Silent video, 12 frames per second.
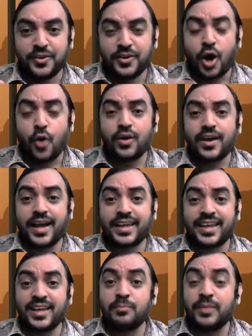how I
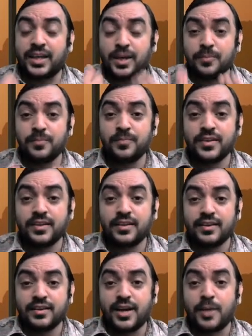can become
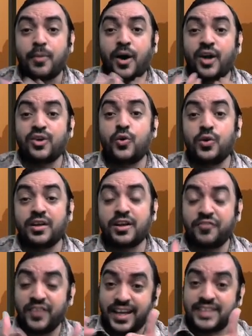a bondholder
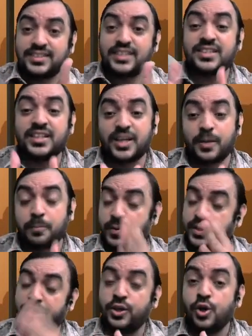of an existing
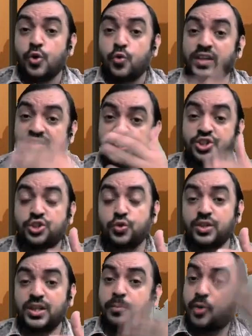company who has
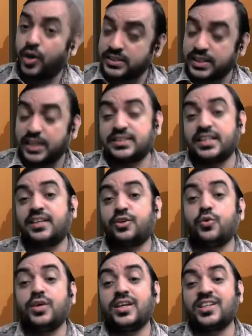issued the bonds, let's say
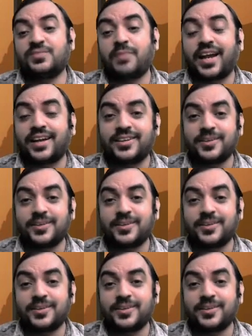two years back.